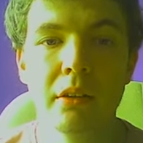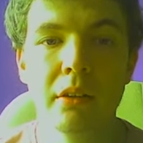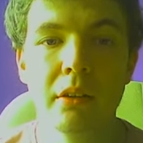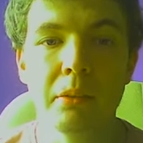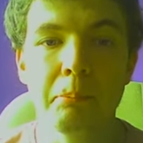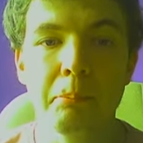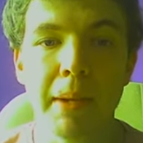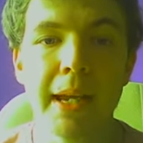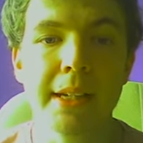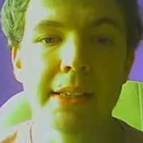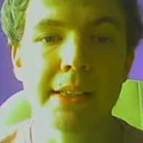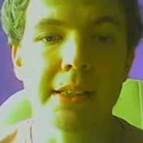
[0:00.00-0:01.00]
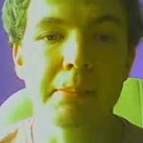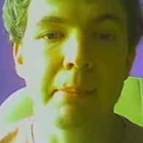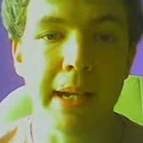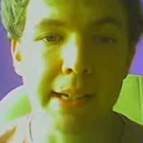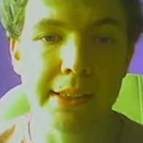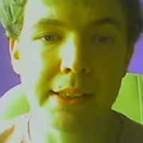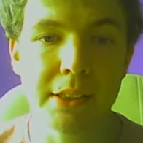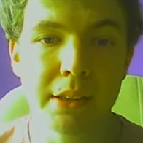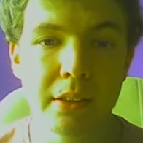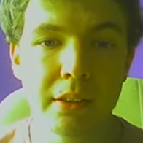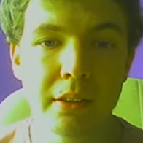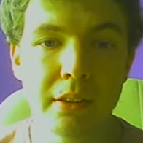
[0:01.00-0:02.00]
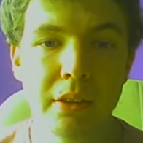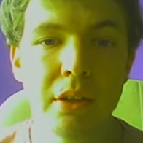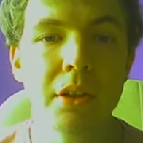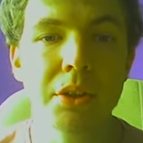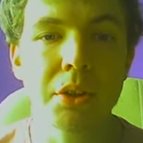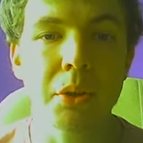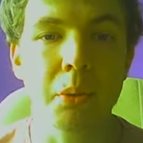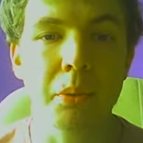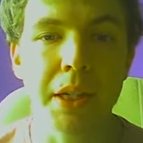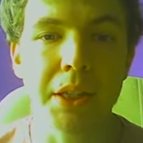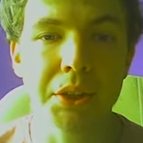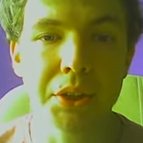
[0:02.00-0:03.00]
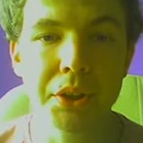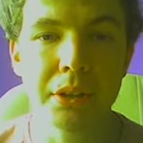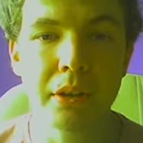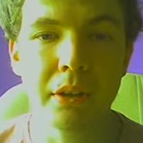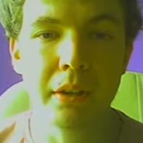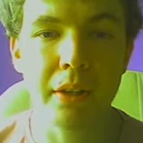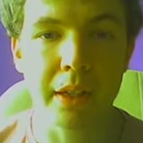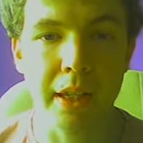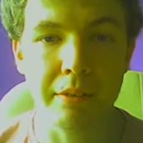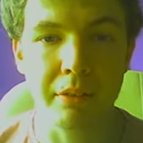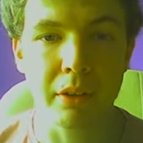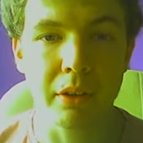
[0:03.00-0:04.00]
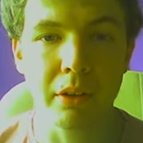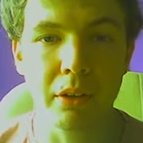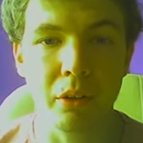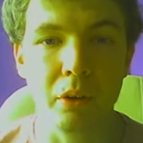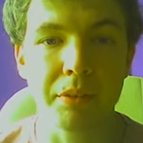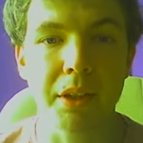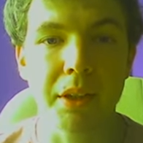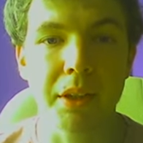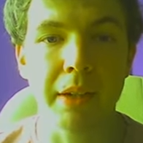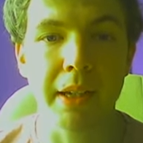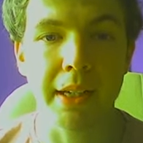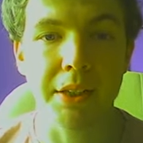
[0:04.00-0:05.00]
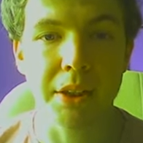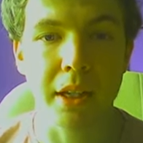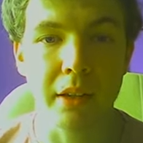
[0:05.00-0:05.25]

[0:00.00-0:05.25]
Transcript: makes its best to reach the level of the Creator.